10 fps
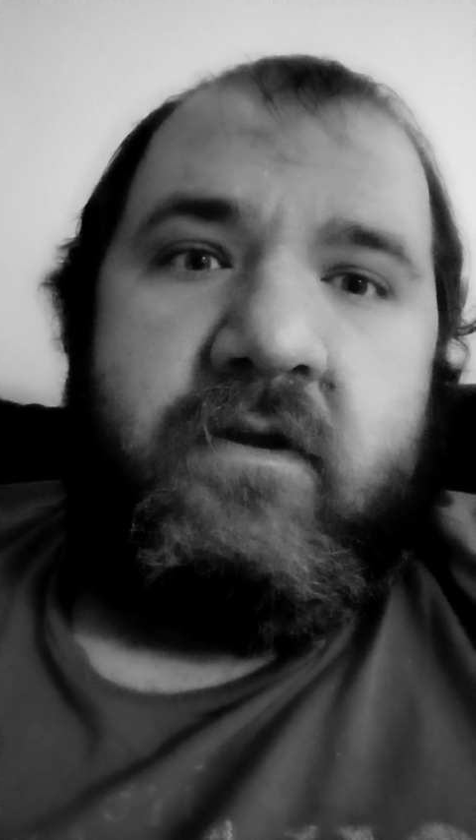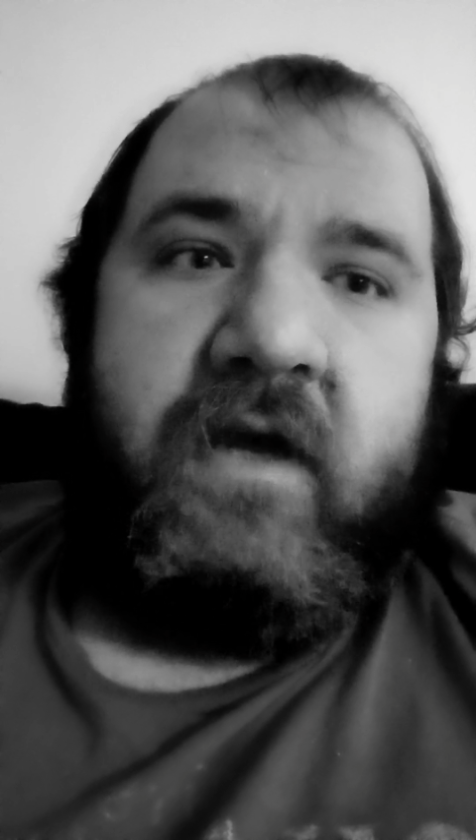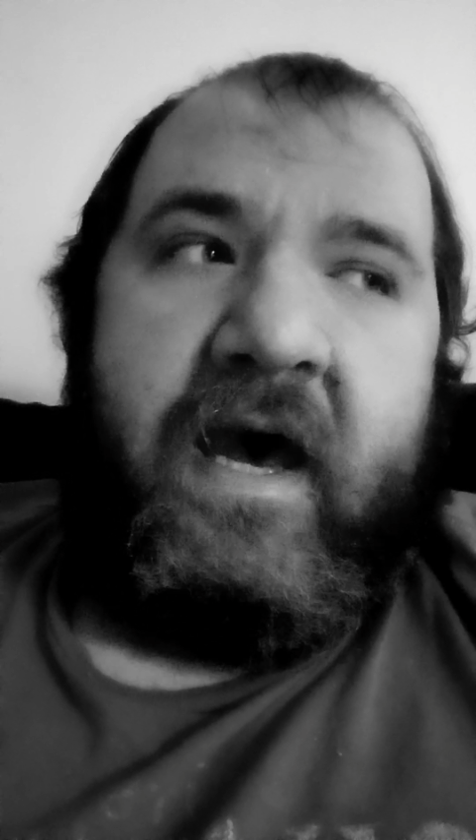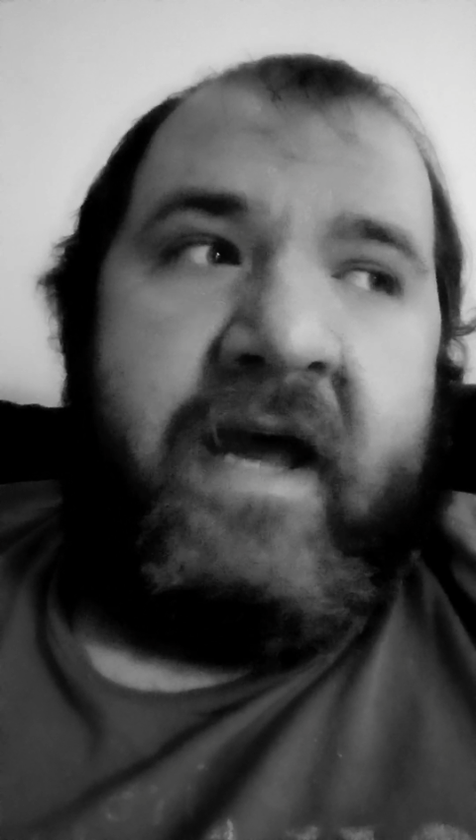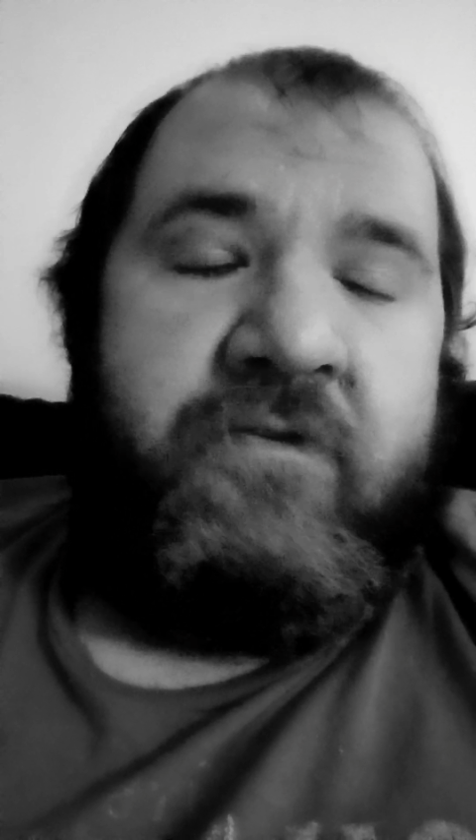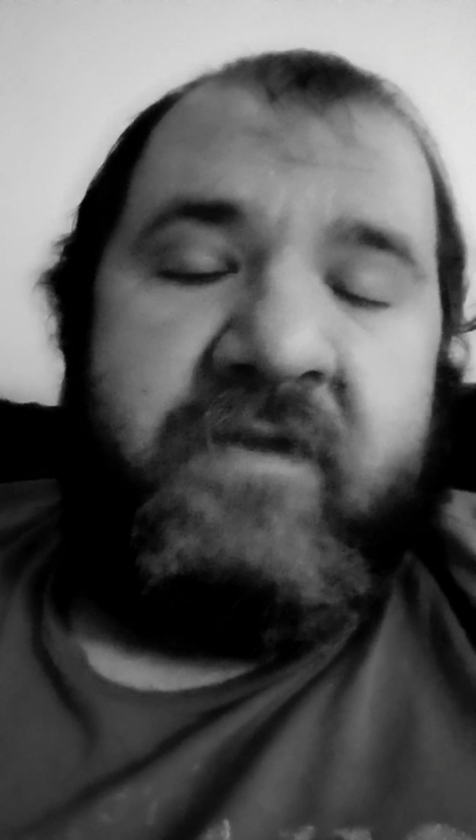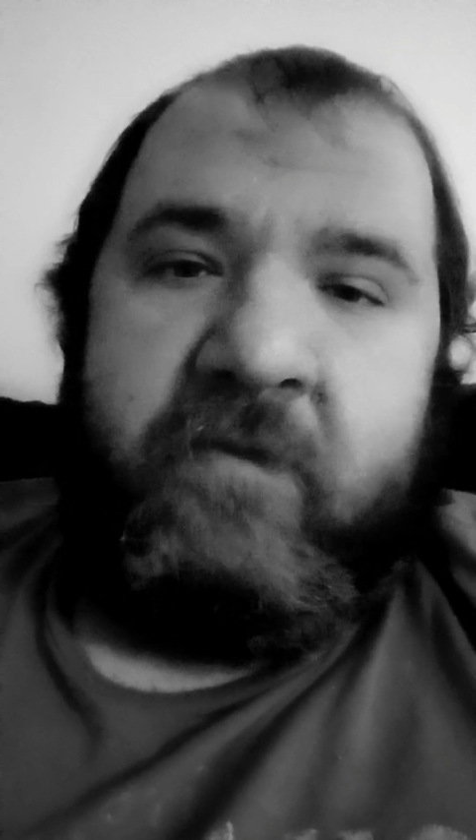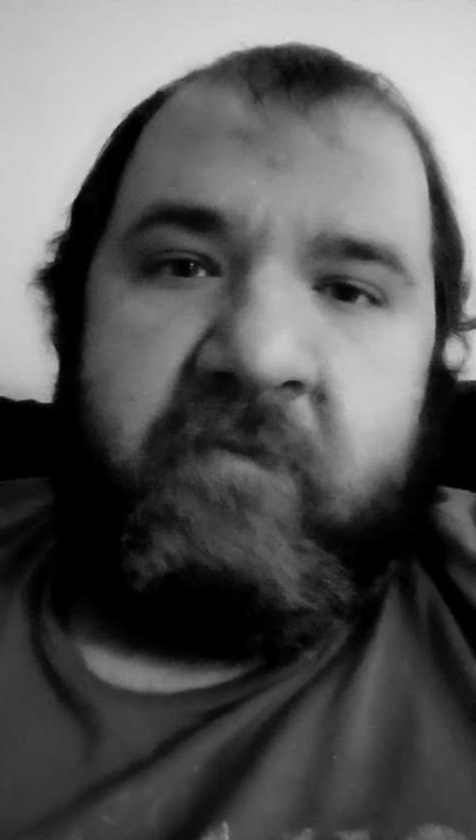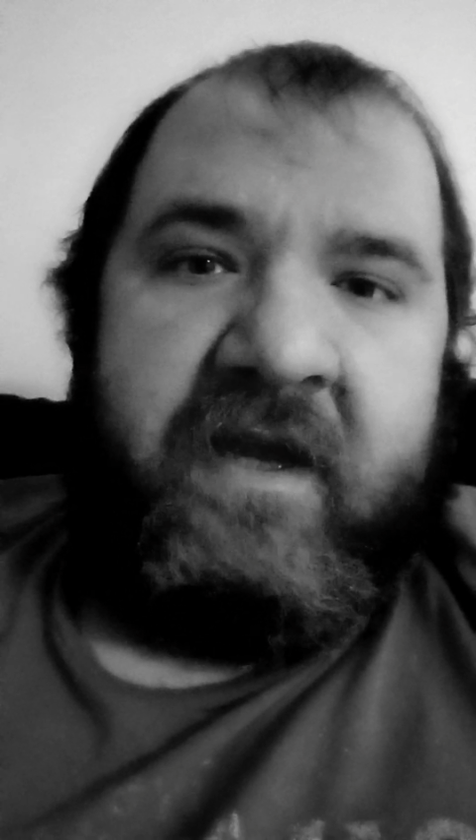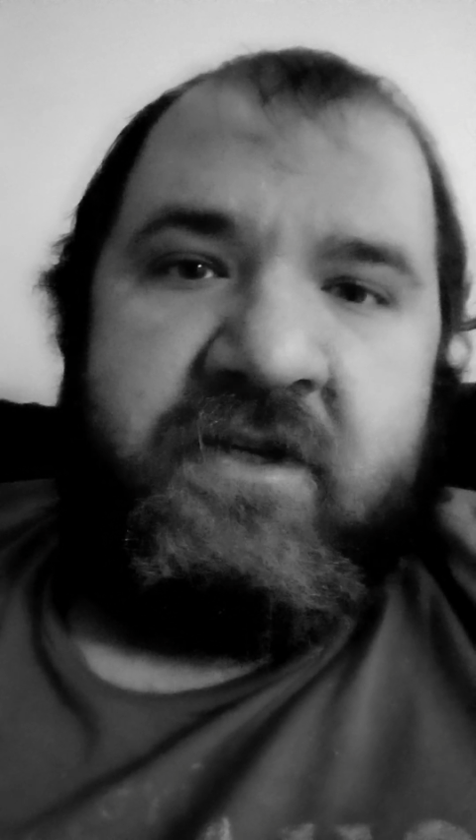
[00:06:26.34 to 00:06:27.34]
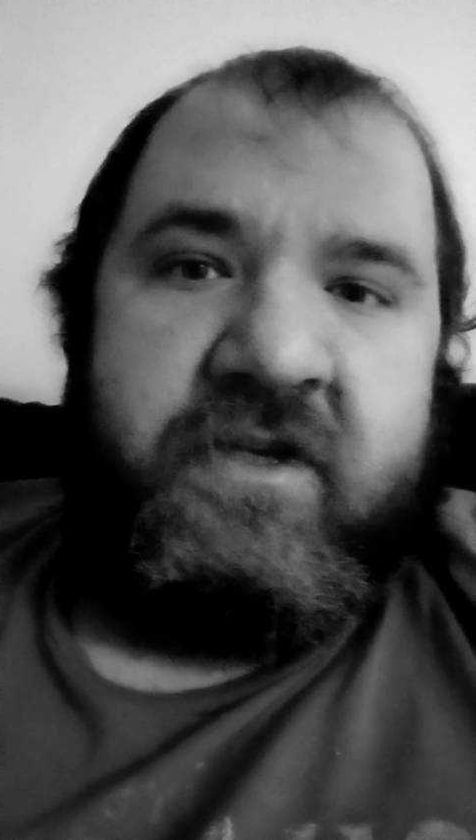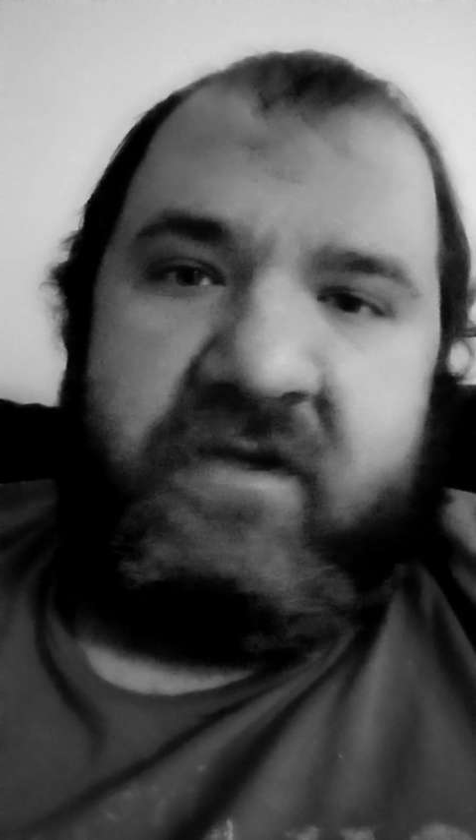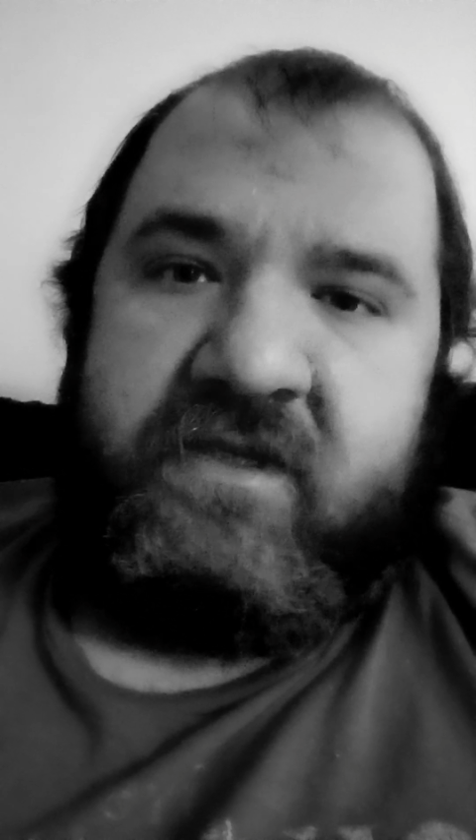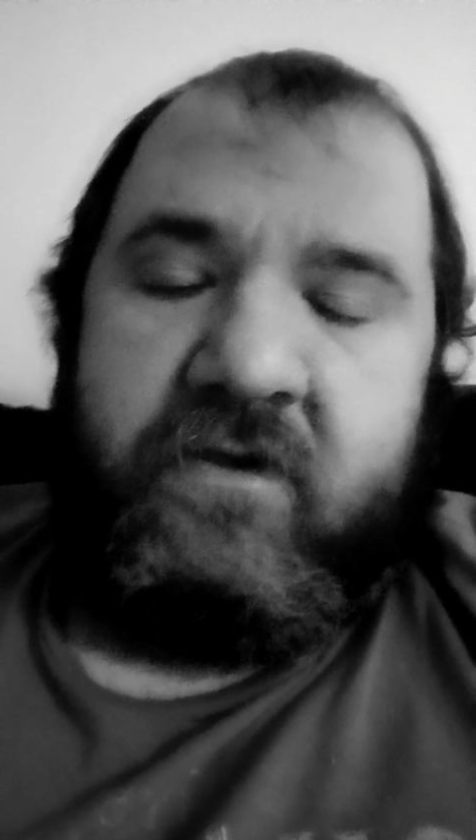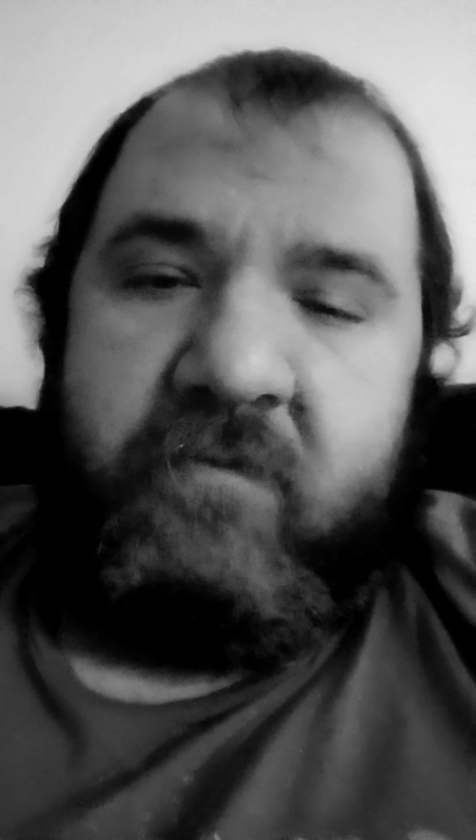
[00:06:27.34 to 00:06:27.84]
I don't think Manchin
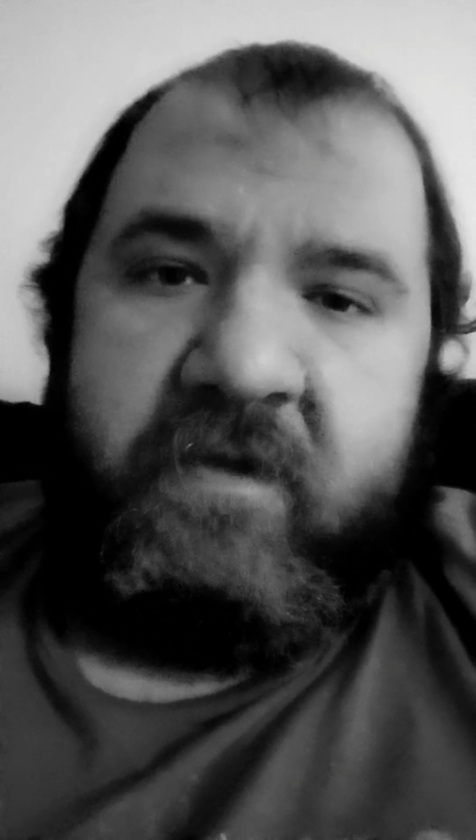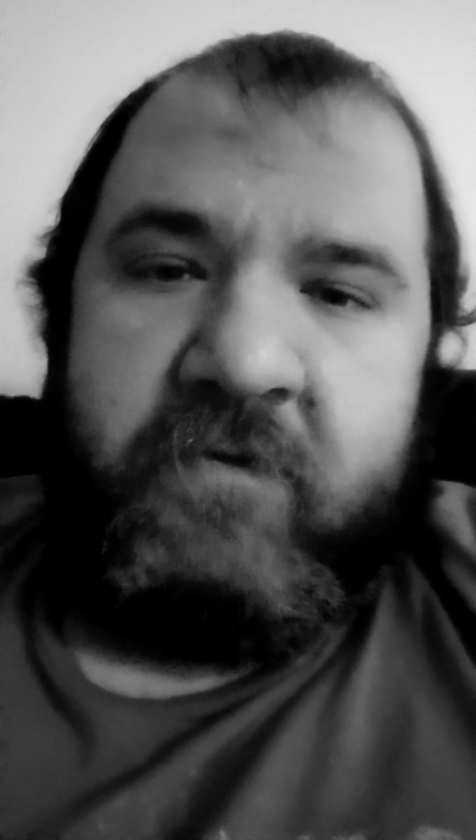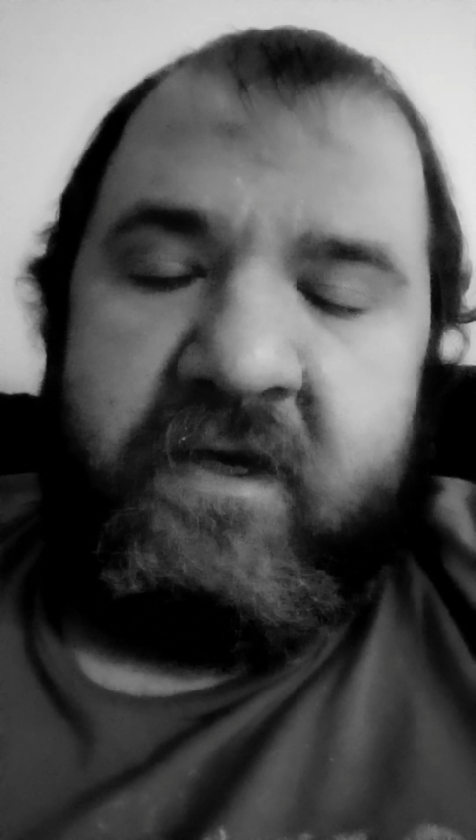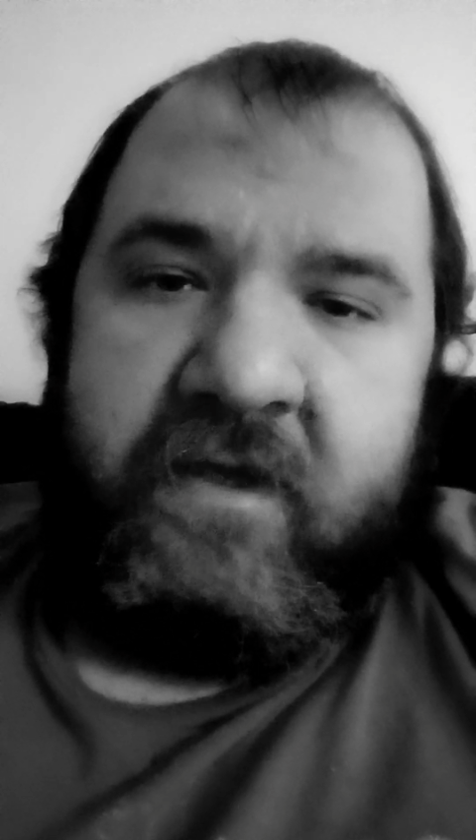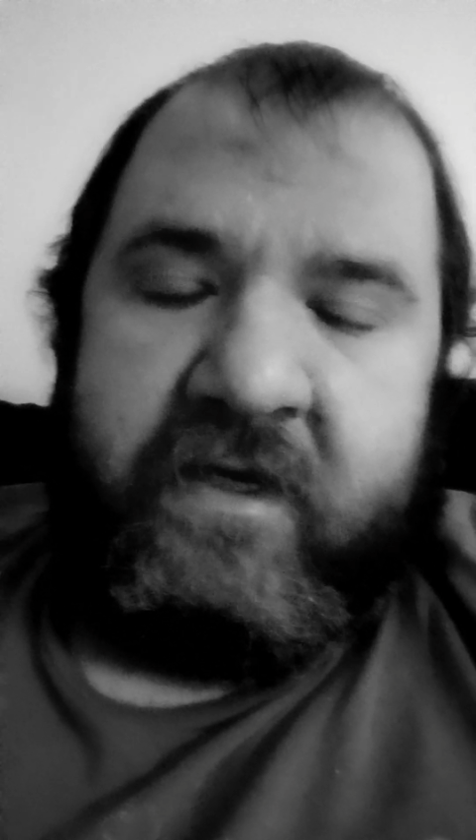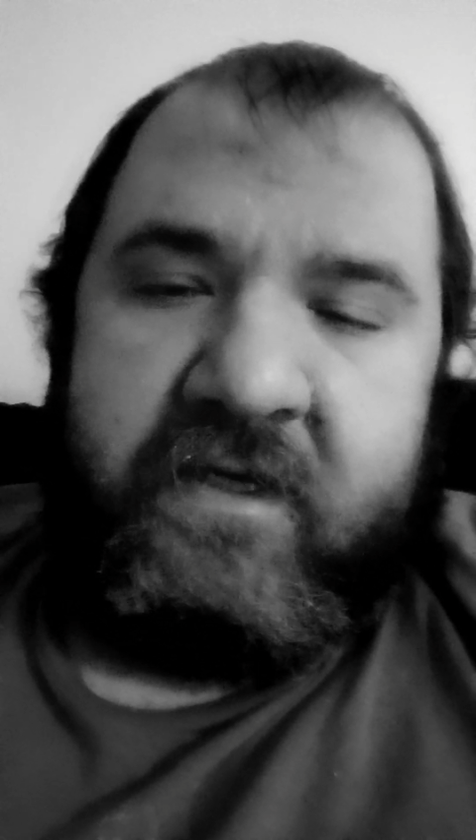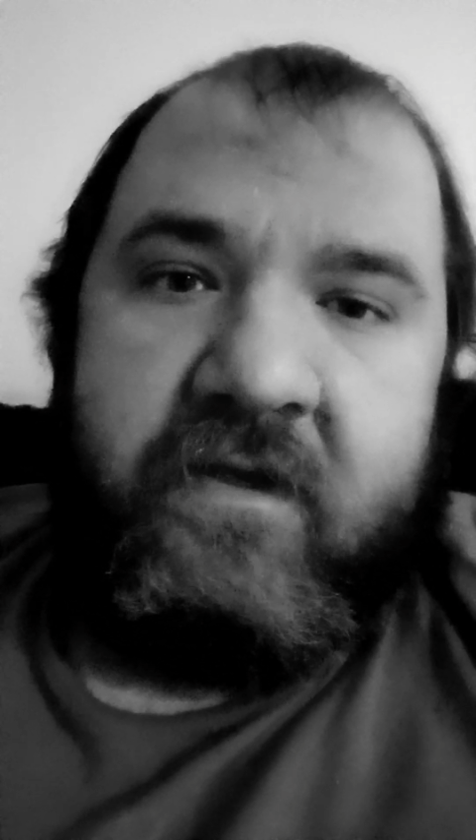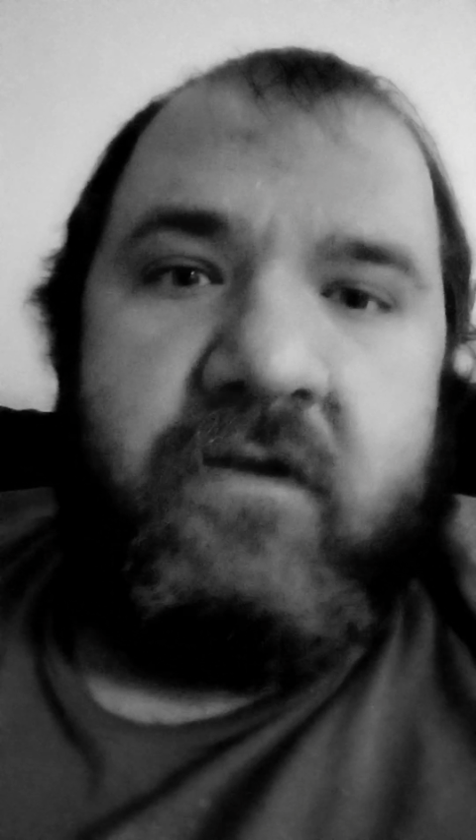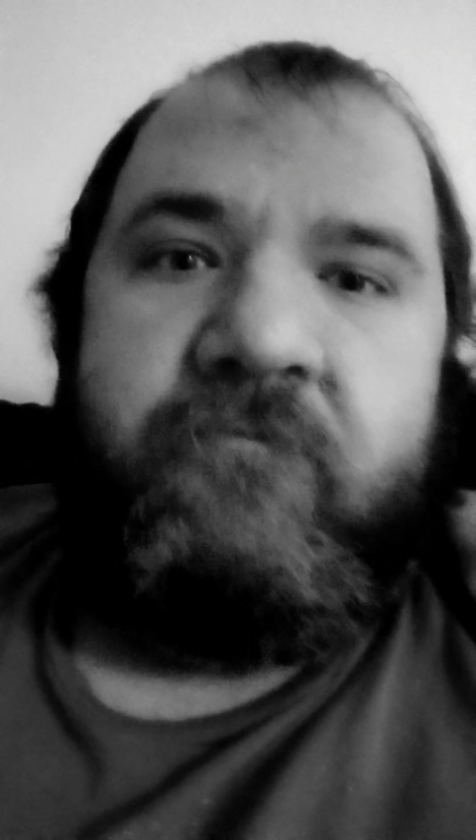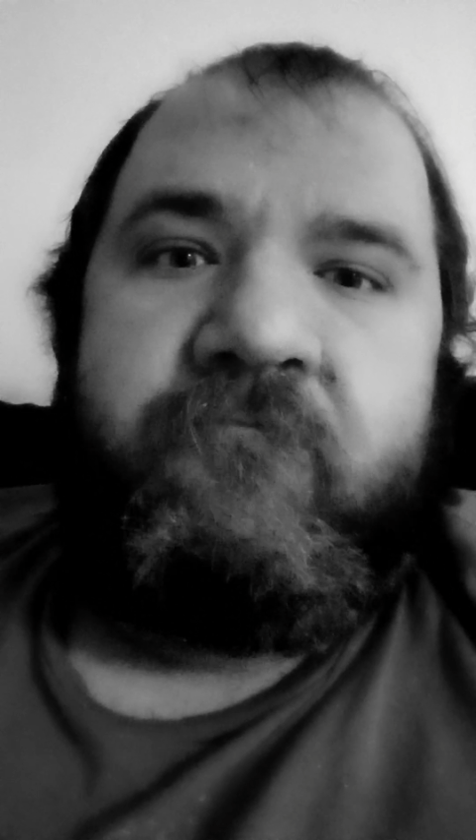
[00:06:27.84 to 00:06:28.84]
is going to be reelected,